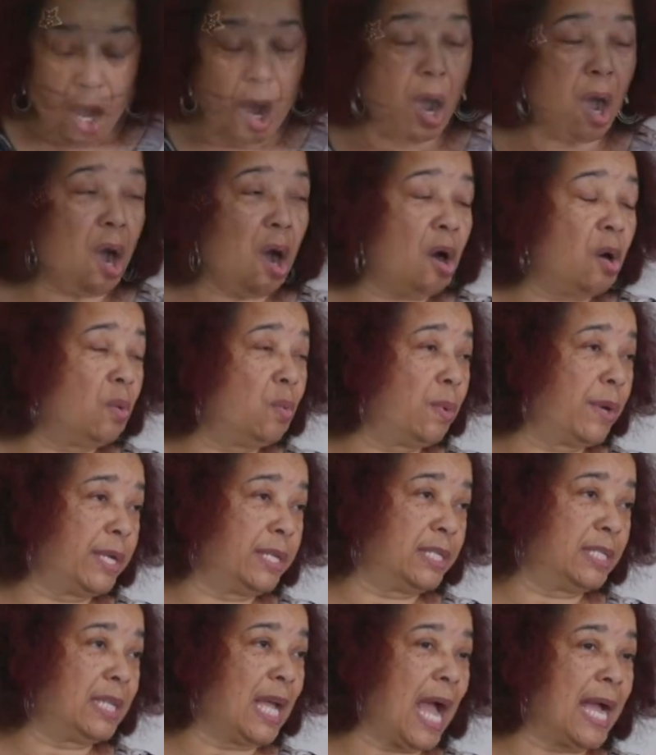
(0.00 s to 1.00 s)

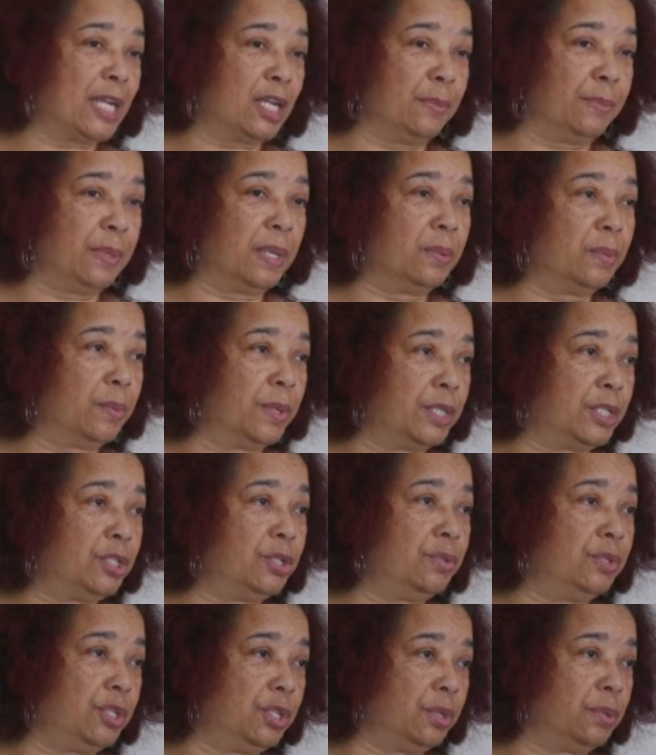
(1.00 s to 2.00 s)
Always document what
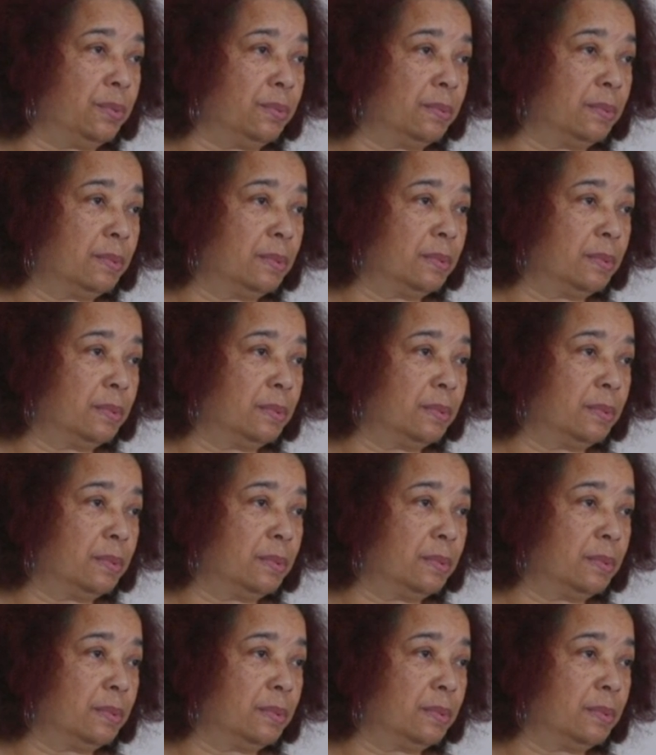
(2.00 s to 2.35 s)
you do.